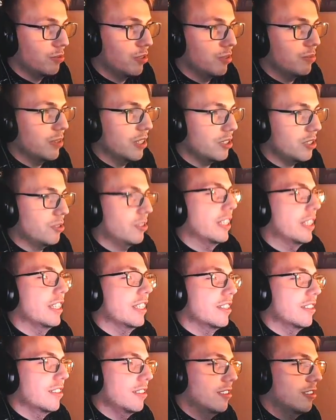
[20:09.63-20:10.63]
we want to get
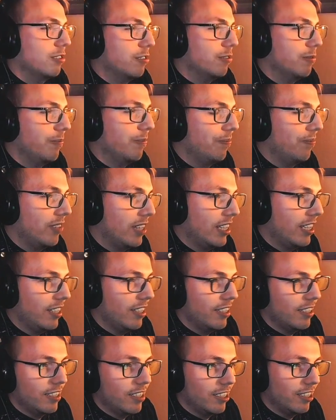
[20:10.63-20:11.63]
hit, so
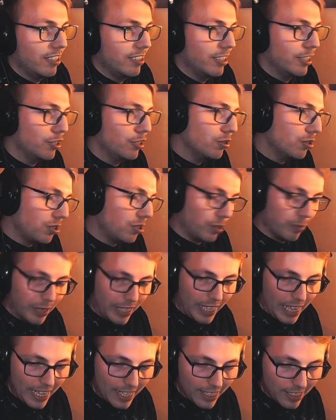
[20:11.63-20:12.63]
they use the
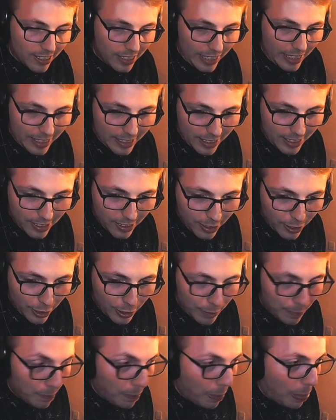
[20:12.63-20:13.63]
mechanics as
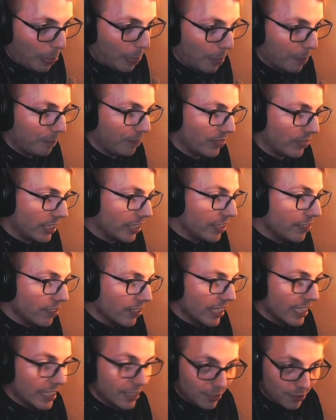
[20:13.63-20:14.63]

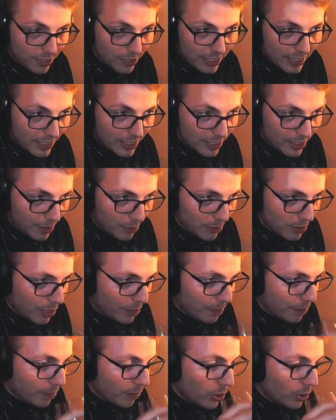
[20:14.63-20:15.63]
evil and good at the same time.